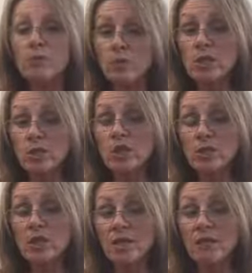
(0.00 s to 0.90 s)
we
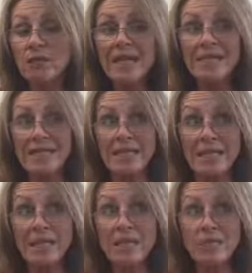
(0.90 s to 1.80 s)
start
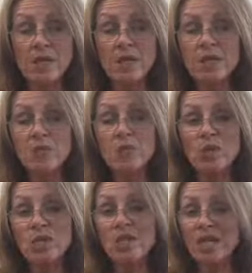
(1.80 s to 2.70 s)
panicking because
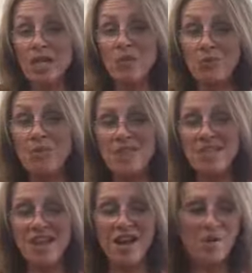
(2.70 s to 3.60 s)
we can't
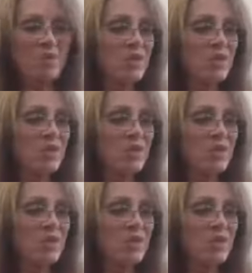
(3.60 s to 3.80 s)
breathe now.